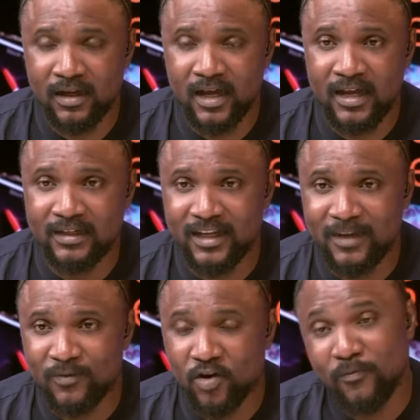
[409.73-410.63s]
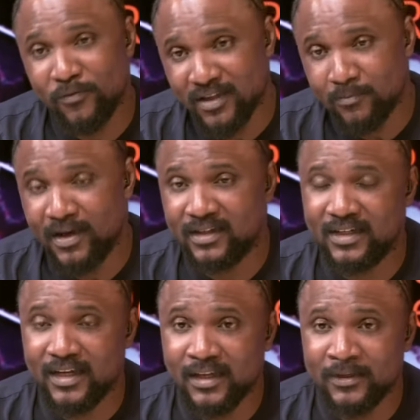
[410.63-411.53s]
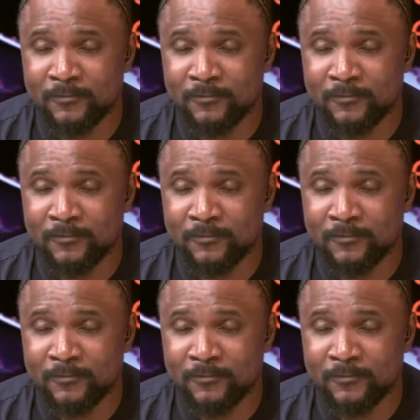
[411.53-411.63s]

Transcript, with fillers: and um, hopefully band A